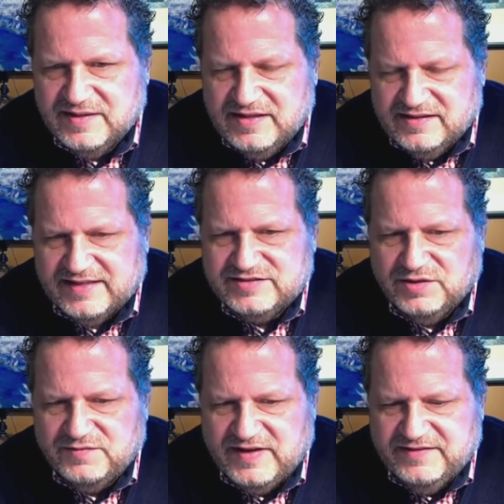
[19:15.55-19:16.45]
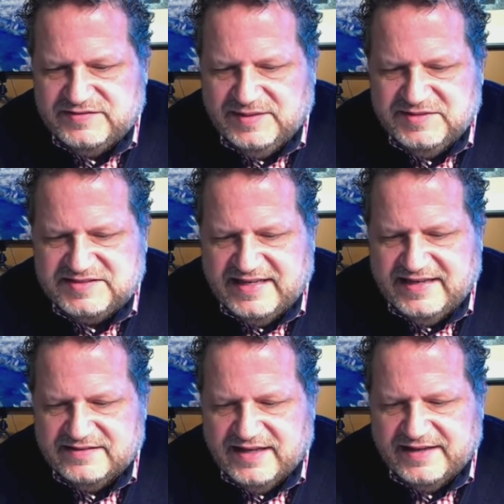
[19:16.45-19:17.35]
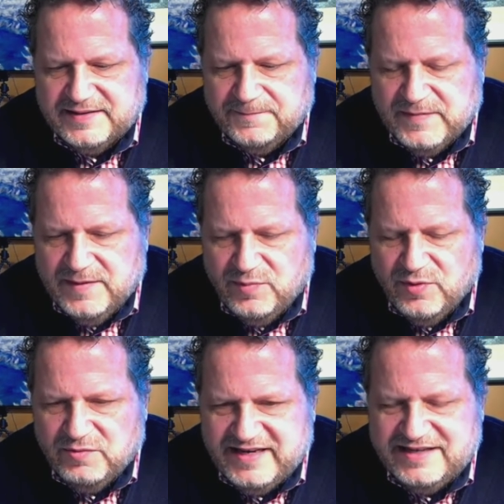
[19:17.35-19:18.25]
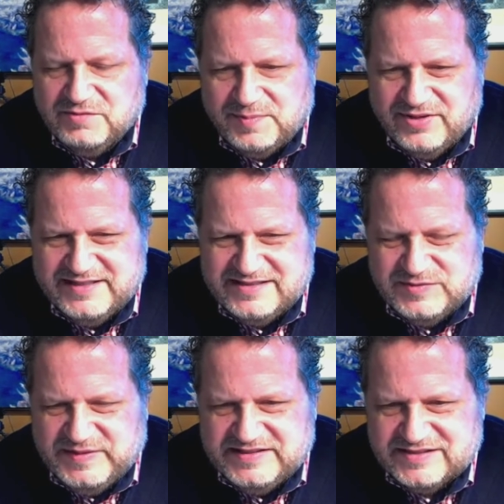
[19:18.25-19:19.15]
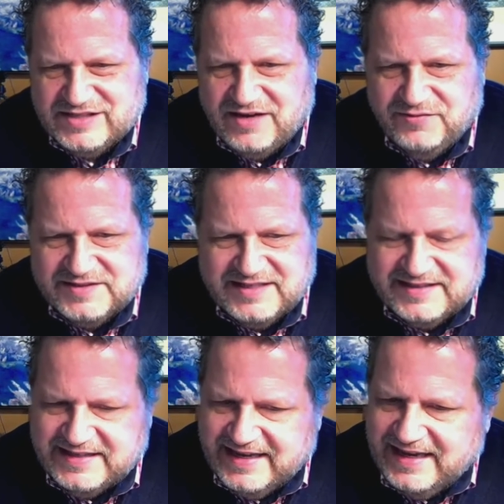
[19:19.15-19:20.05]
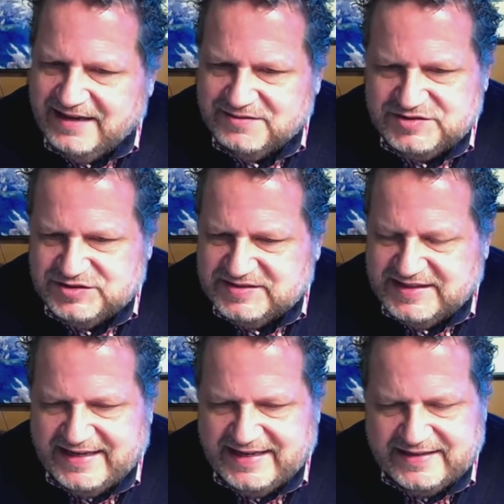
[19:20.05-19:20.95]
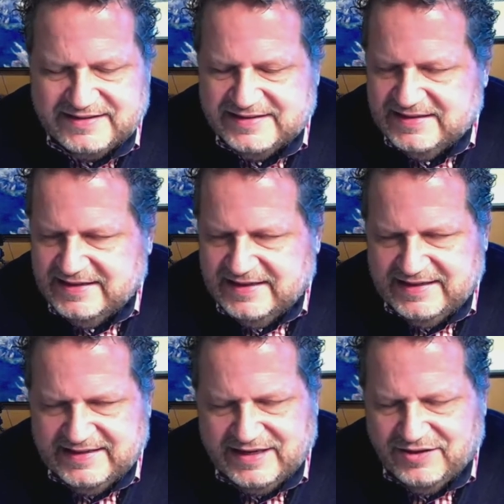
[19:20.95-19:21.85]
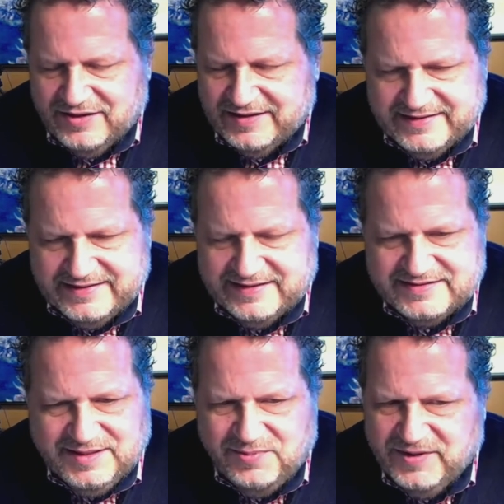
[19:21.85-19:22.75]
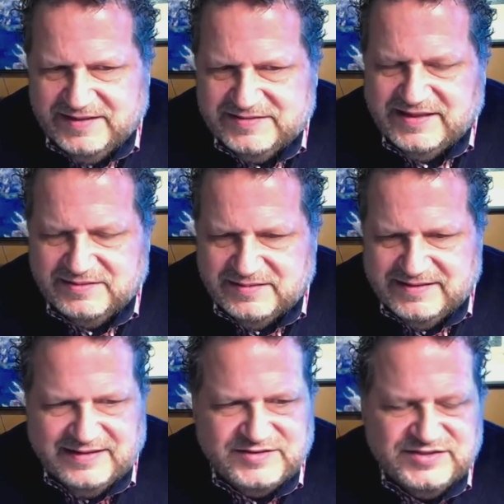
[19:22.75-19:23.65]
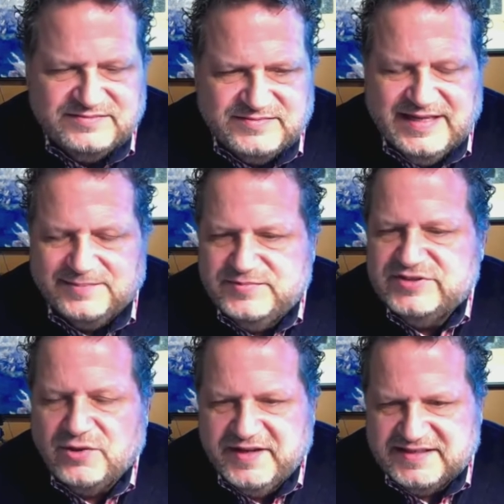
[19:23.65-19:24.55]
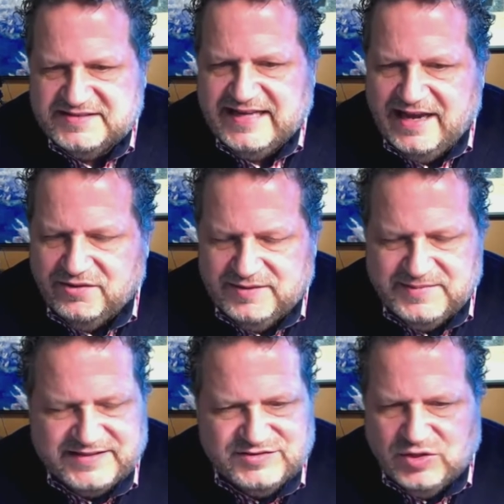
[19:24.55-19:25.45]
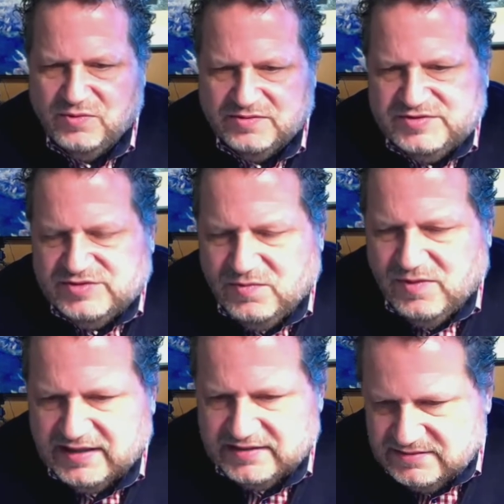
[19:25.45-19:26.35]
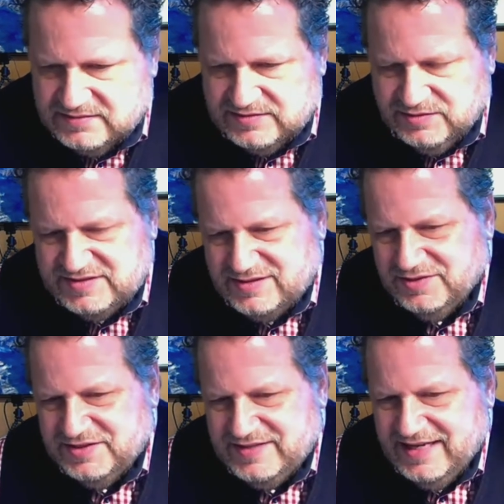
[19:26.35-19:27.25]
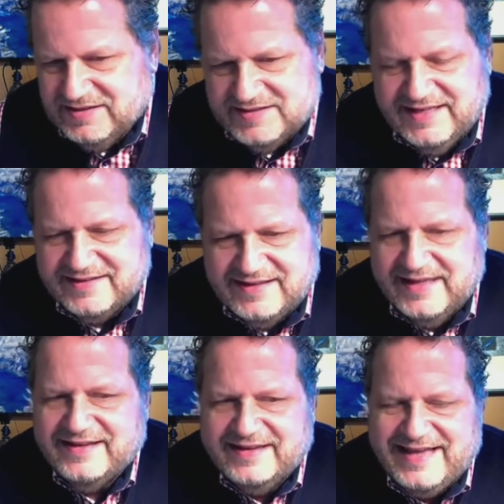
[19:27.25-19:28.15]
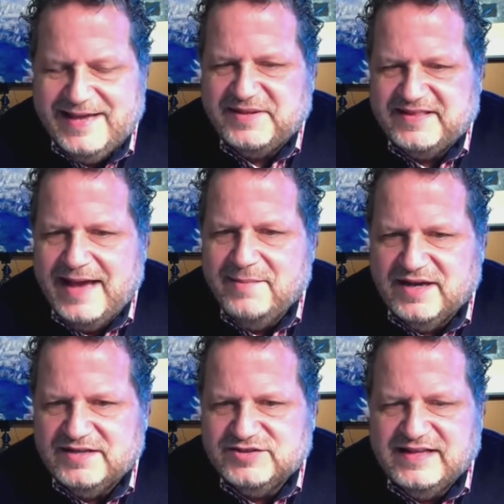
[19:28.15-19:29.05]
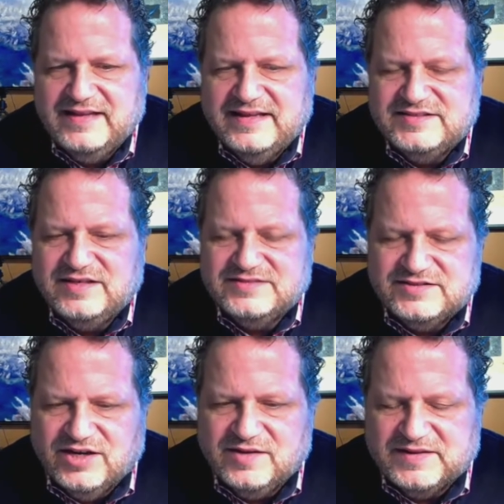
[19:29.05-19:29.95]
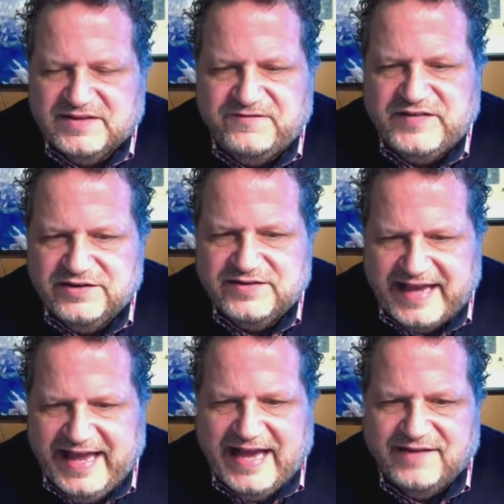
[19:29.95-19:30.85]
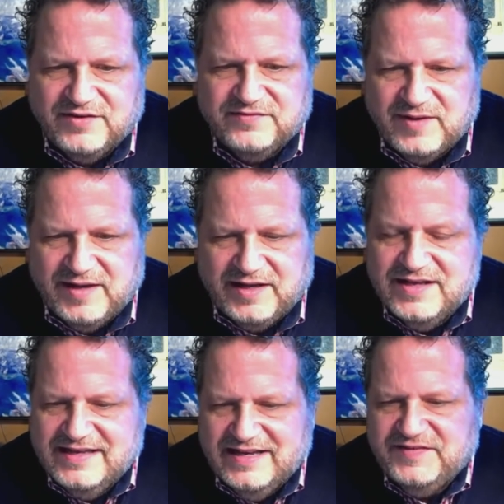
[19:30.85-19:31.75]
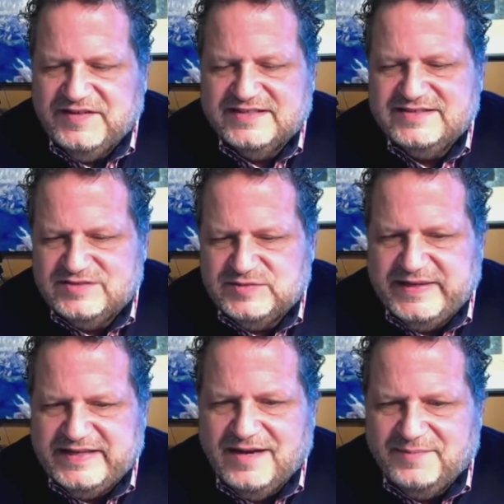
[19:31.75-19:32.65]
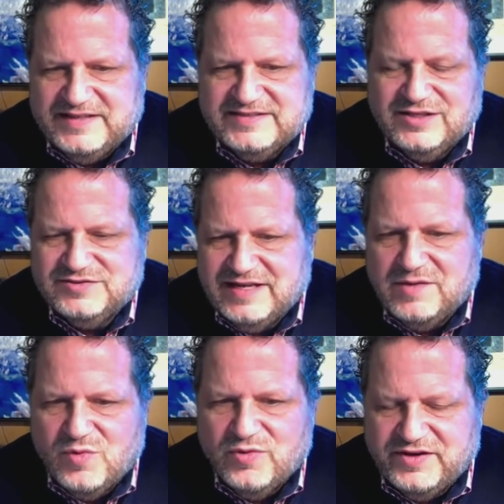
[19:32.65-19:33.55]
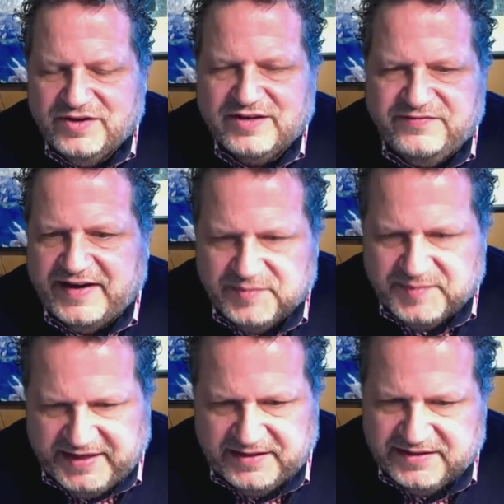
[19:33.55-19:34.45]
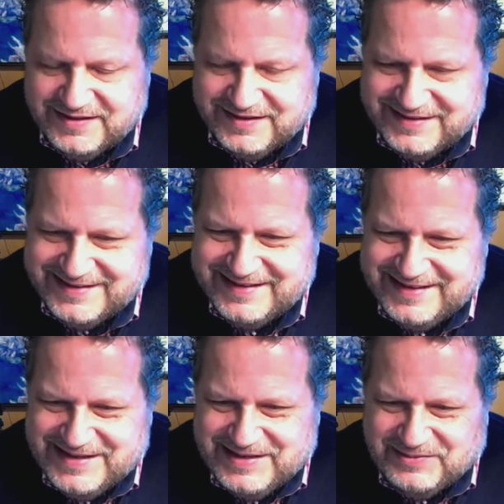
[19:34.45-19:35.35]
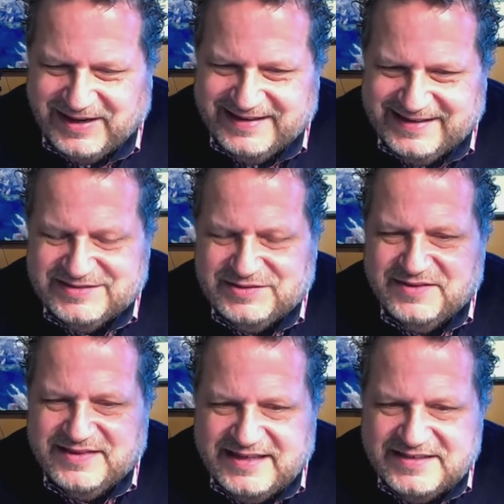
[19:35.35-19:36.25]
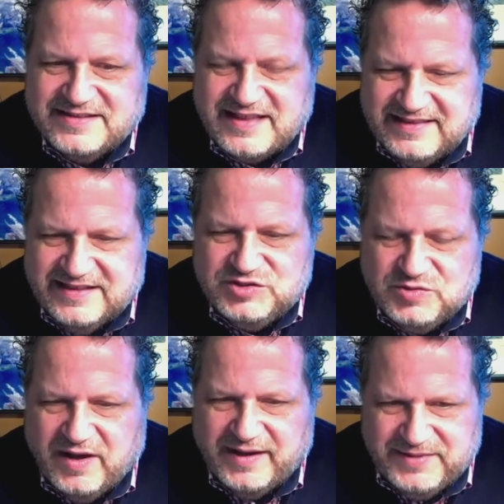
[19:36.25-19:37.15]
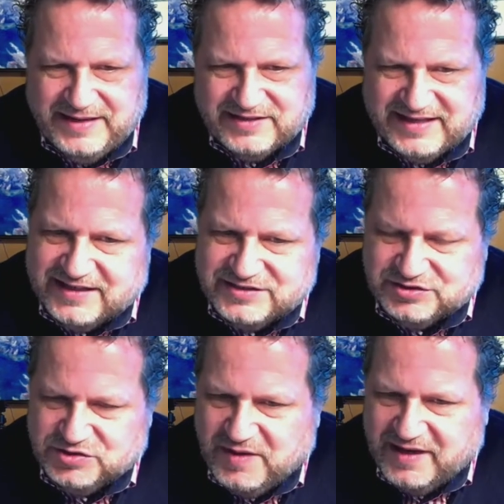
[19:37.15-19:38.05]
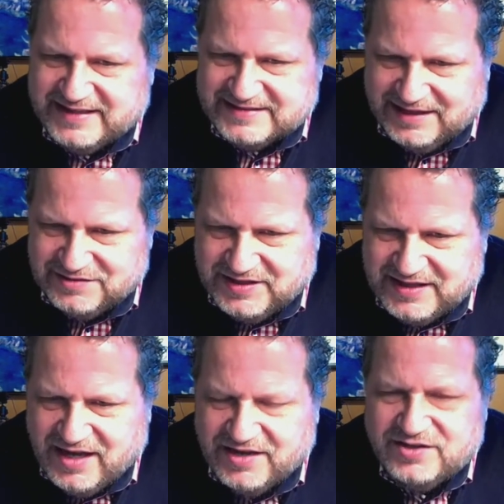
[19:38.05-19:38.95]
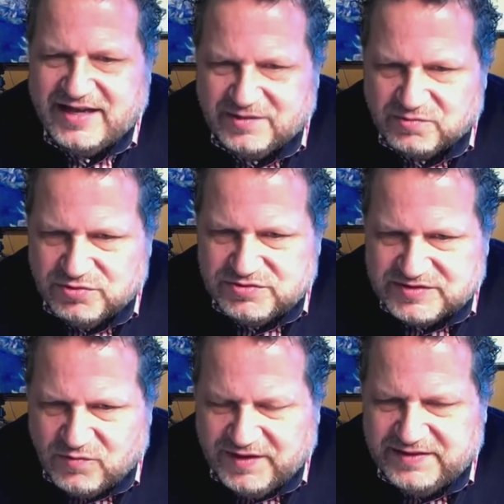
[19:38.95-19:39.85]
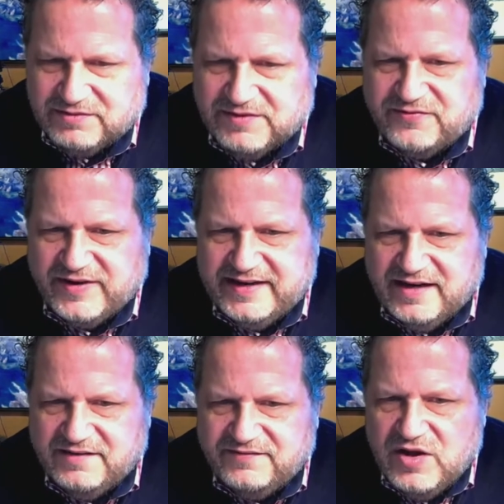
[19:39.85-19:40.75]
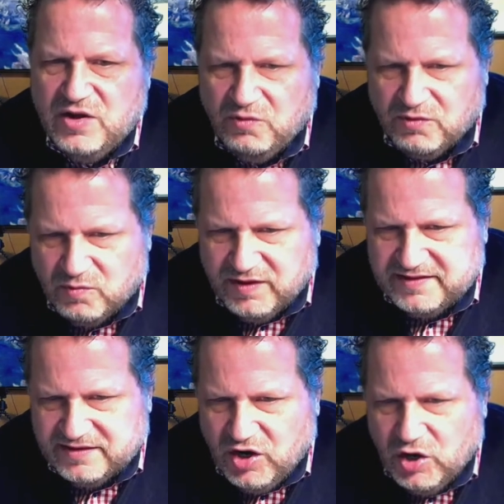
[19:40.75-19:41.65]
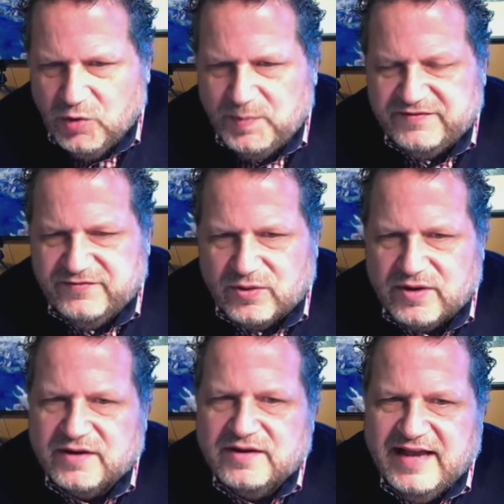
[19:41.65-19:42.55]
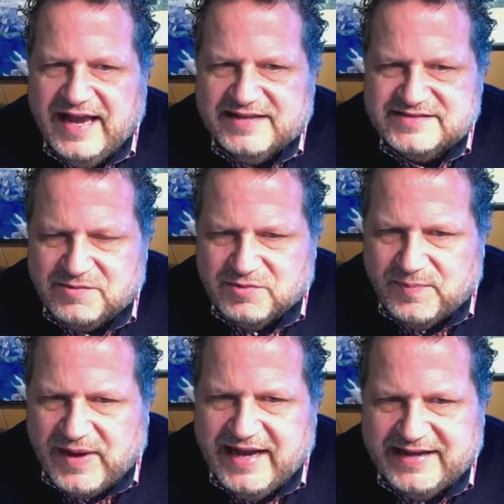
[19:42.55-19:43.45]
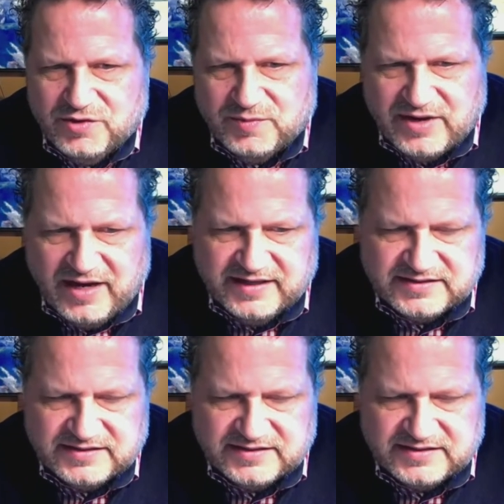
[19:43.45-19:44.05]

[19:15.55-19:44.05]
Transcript: Like, so if somebody's saying like, boy, we need to replace this piece of software, it's like, yeah, it's just getting, at some point it's like it just kept slowing us down. I'm like, so what? So it's slowing you down. It's like that. It can't be that much. And then they start to talk about the fear they have of, well, if it doesn't speed up and it slows down more, they're going to fire me. Right? So these are the things you want to be able to get to. You want to get down to the underlying roots of what they're afraid of or what they're hoping for as they were buying your product.